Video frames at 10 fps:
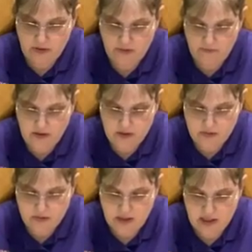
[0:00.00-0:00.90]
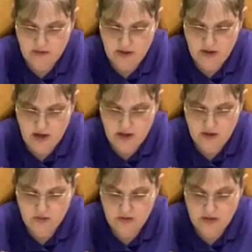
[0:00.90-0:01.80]
put on your fingers to protect while you're hot
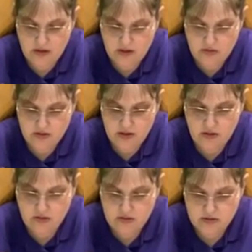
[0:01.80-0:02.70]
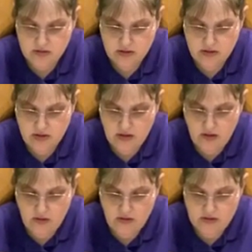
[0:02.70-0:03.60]
gluing. Use those
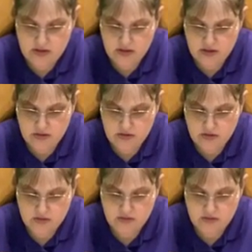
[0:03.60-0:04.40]
or the scissors,